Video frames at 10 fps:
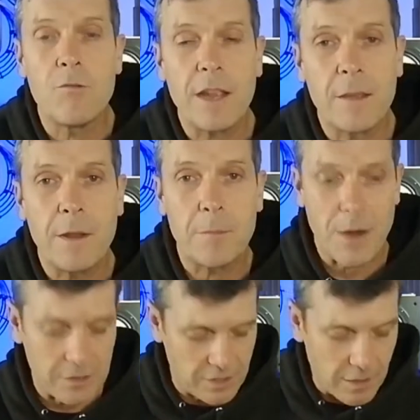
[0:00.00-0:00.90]
would recommend
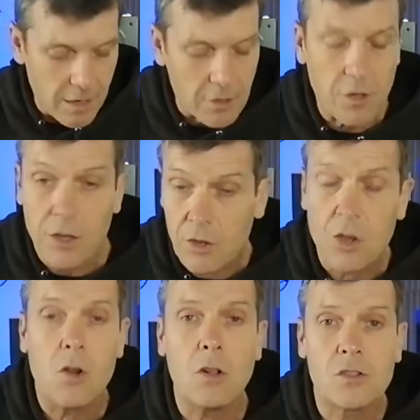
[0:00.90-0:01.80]
practicing, and you
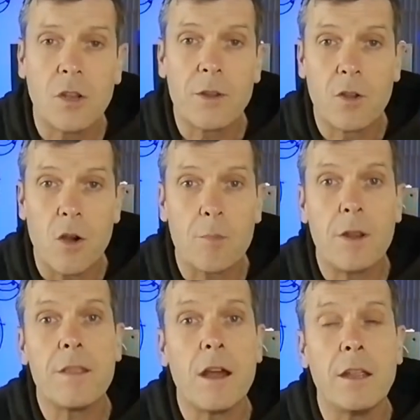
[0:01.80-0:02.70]
can also
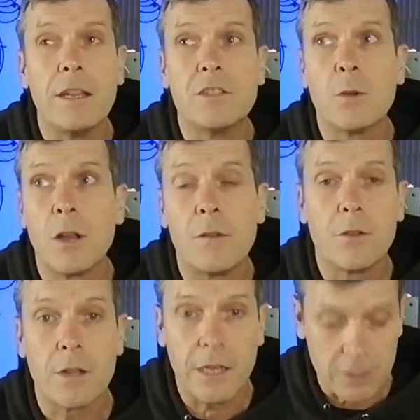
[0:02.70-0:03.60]
incorporate that into a lot
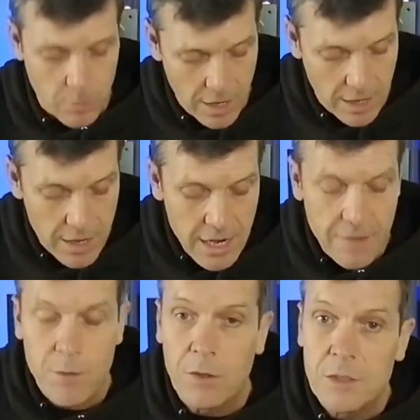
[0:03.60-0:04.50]
of other licks. Where
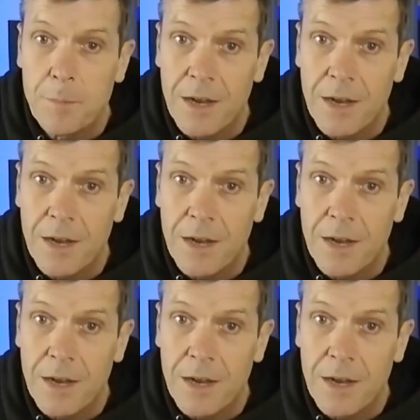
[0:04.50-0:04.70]
if you want to